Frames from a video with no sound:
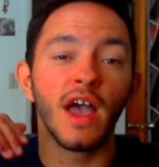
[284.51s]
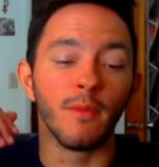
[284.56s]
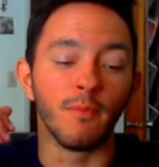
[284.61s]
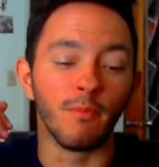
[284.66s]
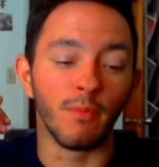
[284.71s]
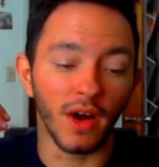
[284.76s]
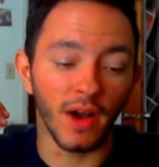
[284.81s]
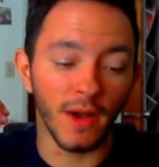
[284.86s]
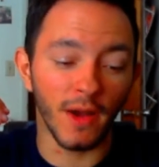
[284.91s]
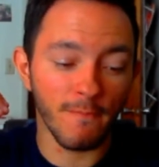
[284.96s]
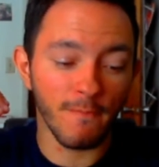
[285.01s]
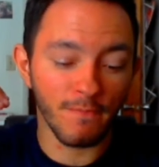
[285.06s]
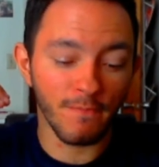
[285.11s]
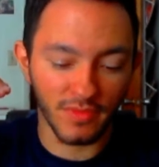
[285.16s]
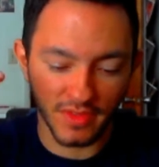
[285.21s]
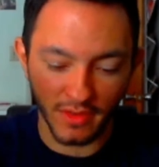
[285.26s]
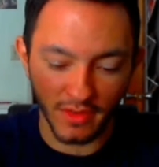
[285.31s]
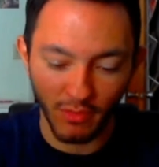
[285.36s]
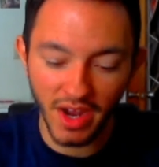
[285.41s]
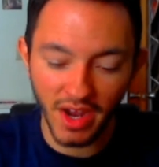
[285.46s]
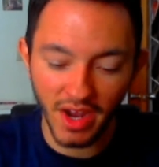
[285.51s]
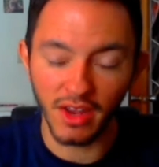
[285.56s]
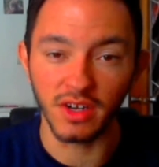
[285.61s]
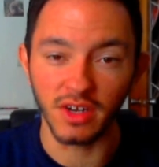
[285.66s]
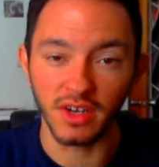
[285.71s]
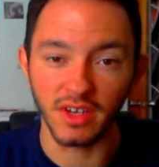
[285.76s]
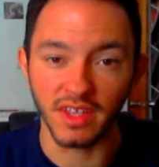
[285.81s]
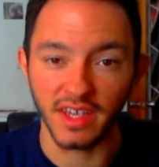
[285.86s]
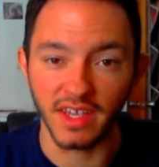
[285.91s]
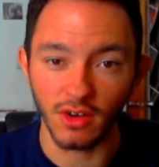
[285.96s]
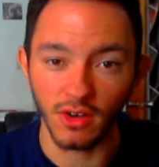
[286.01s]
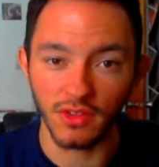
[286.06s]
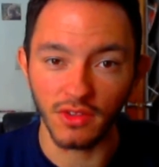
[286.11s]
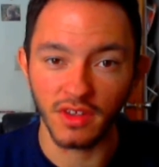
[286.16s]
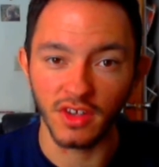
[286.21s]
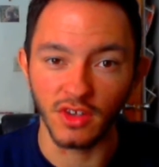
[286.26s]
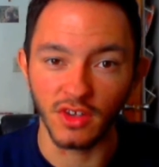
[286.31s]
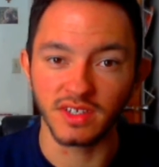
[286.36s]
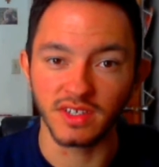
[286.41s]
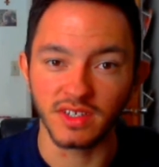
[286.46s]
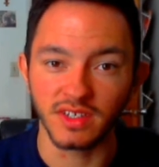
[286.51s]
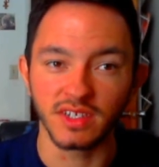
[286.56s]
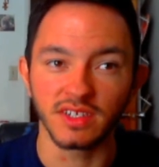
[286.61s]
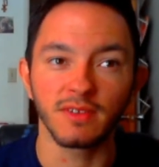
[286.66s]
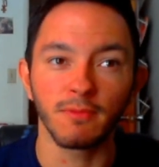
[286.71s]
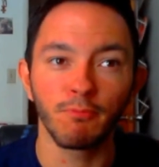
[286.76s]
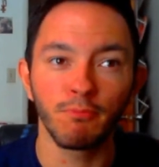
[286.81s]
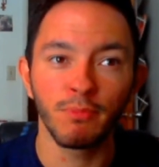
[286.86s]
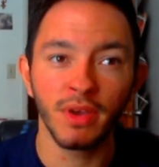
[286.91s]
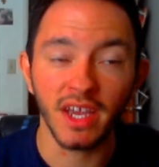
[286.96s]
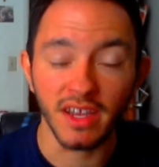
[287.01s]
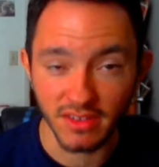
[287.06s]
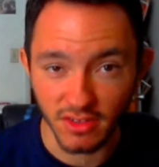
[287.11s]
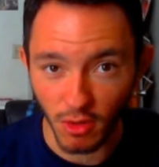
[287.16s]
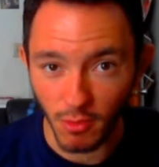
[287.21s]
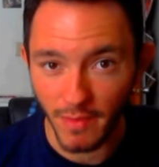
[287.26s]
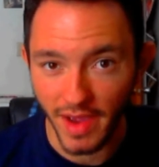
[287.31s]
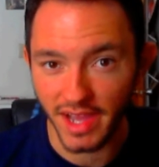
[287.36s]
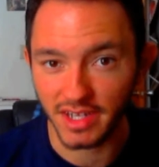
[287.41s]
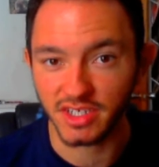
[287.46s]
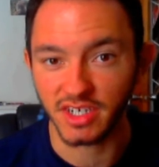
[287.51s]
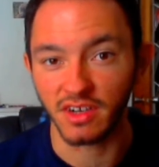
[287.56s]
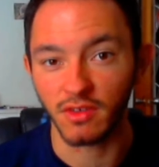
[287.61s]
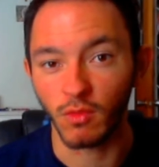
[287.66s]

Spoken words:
But the Red Hood Guild uses Picto Magic,